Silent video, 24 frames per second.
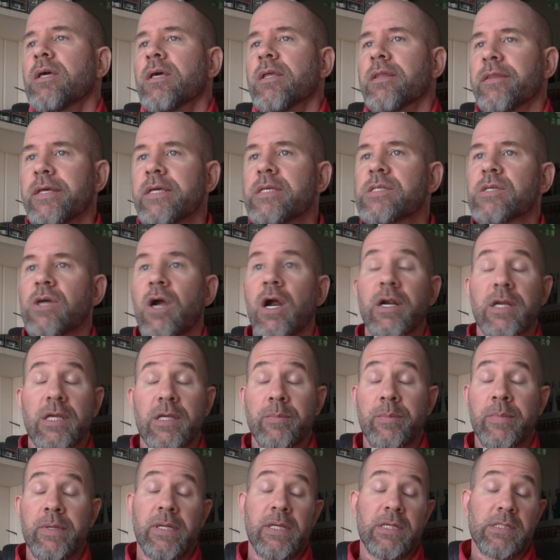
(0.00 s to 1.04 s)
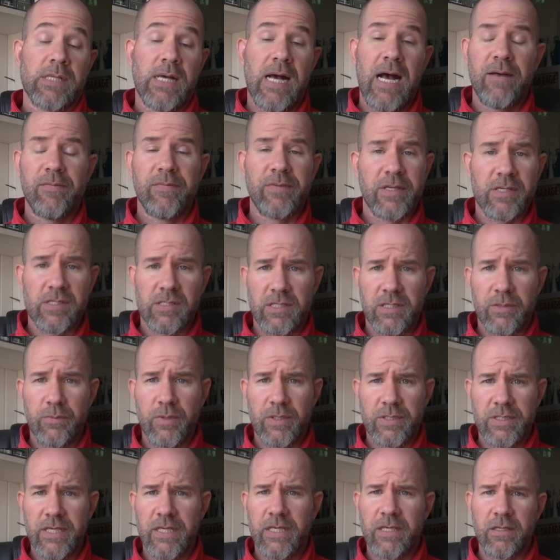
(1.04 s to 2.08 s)
This argument is obviously
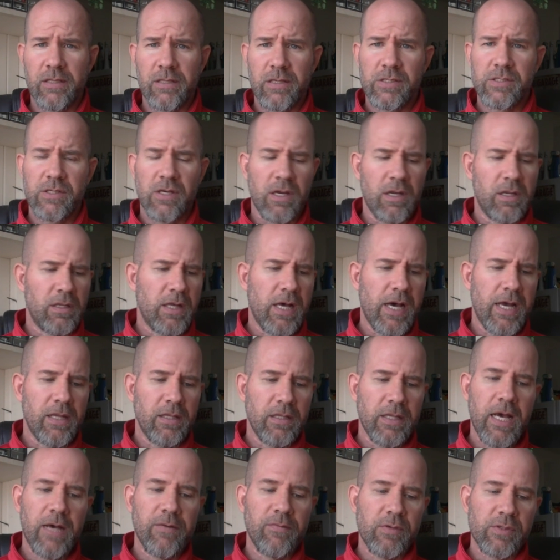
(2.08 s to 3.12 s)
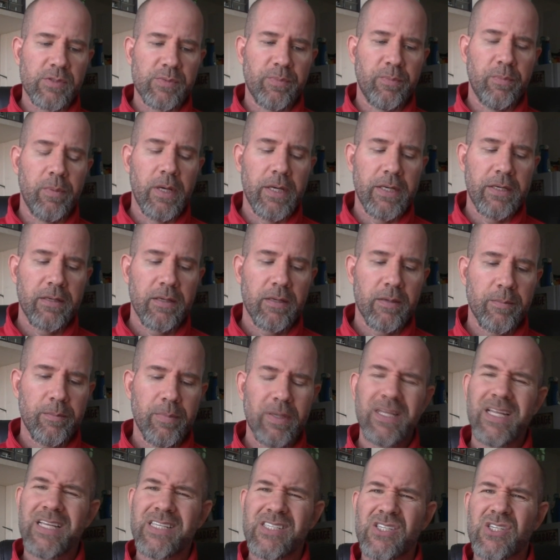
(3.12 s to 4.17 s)
ridiculous on a lot of levels, but
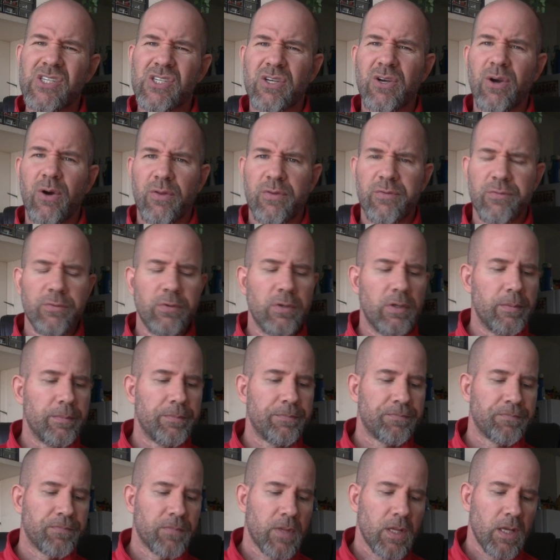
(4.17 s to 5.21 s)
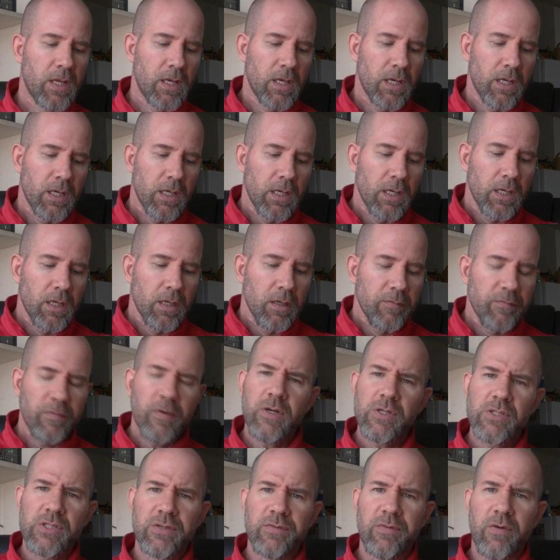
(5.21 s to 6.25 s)
let's just go through them.
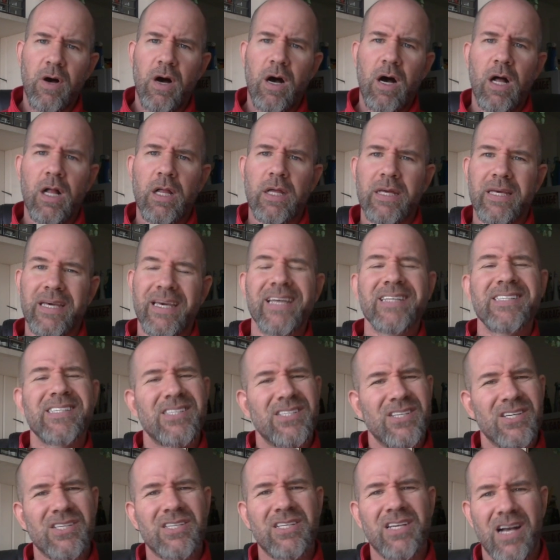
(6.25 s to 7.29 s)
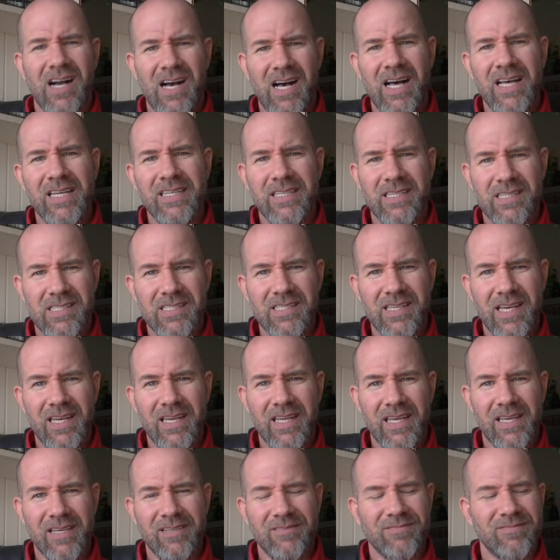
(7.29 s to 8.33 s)
First of all, it's just
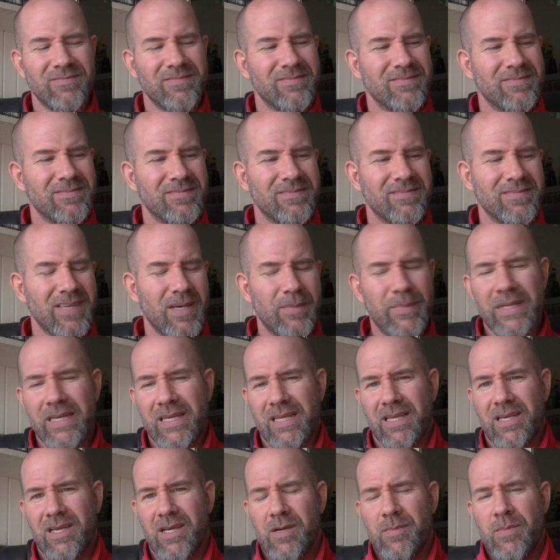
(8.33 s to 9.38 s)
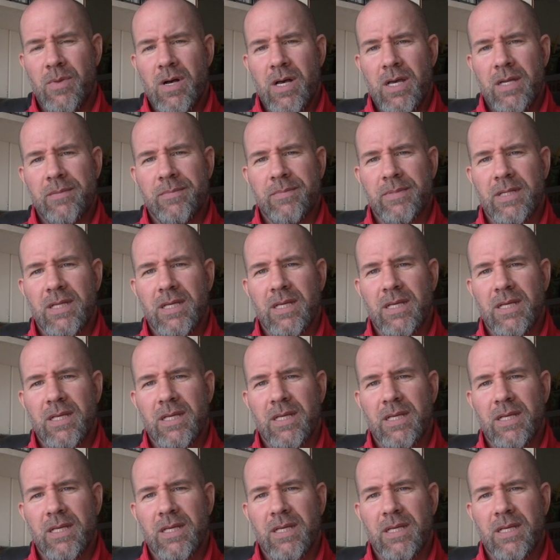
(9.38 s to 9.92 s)
condescending. I mean, come on.